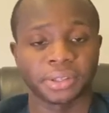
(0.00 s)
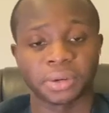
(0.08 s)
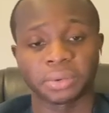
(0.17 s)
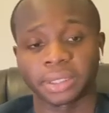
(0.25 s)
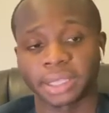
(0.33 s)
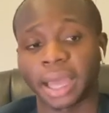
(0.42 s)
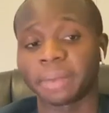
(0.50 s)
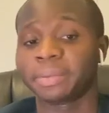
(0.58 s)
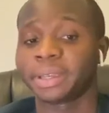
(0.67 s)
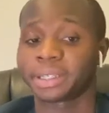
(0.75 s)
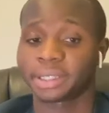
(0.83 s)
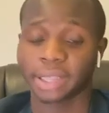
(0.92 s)
So with
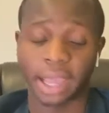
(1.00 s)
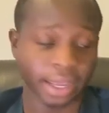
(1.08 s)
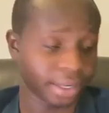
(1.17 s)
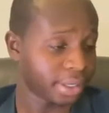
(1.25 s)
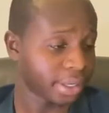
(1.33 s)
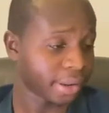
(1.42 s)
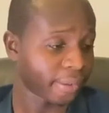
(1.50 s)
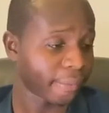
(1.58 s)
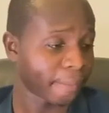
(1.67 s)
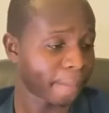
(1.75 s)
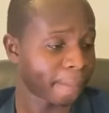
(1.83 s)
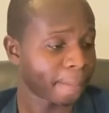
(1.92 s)
that being said,
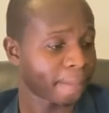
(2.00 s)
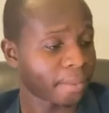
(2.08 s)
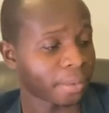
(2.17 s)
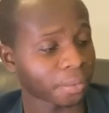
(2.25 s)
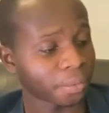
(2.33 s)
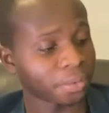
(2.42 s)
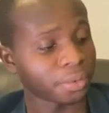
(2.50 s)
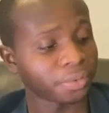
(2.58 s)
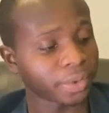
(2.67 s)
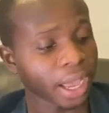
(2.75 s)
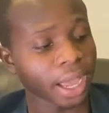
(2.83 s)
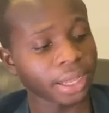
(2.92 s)

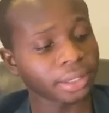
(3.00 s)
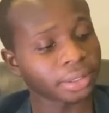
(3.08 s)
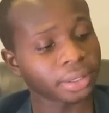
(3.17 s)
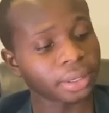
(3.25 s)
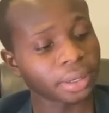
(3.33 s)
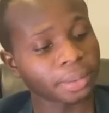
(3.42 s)
we've got